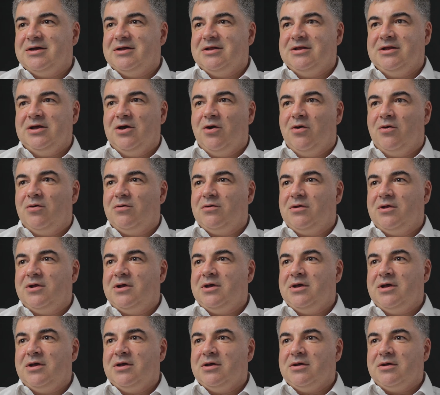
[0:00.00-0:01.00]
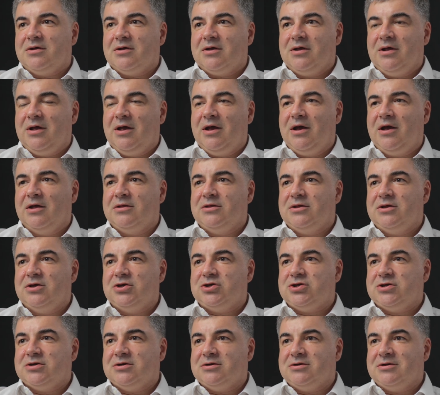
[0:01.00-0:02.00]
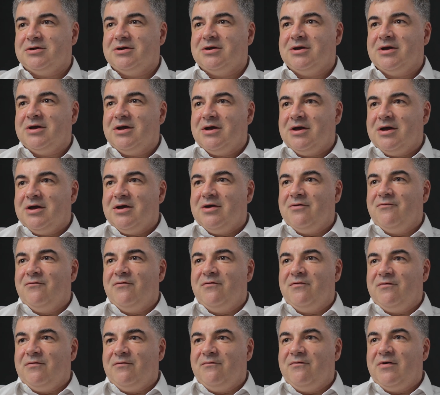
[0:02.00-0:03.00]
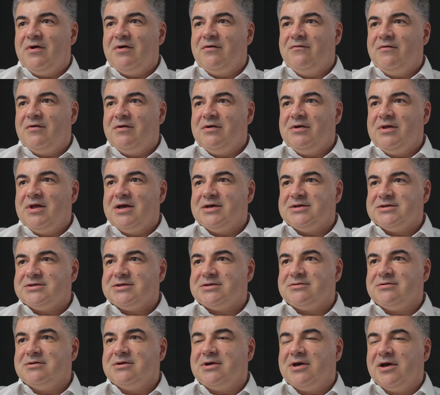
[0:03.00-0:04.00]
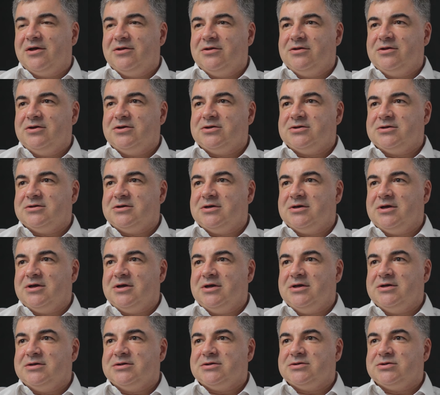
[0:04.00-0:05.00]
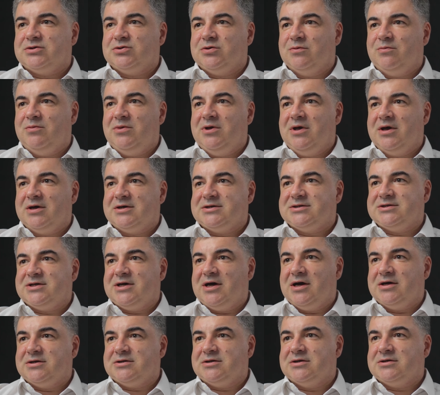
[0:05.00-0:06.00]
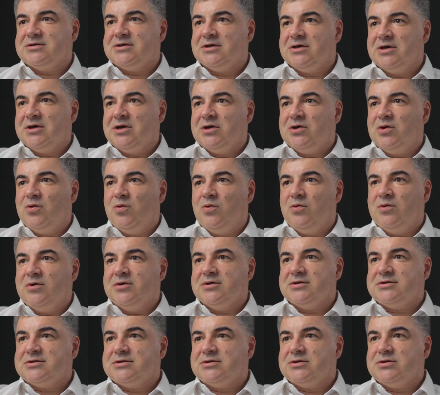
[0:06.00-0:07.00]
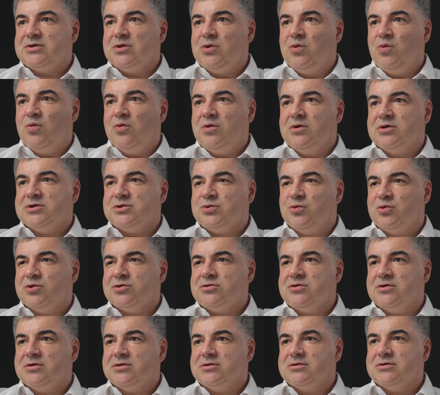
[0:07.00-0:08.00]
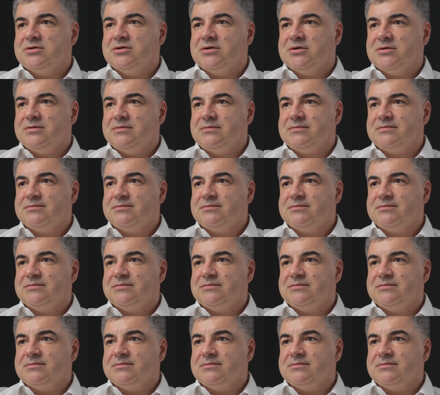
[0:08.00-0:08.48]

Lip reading: The only condition, very, very necessary condition, is to be excited with what you're doing.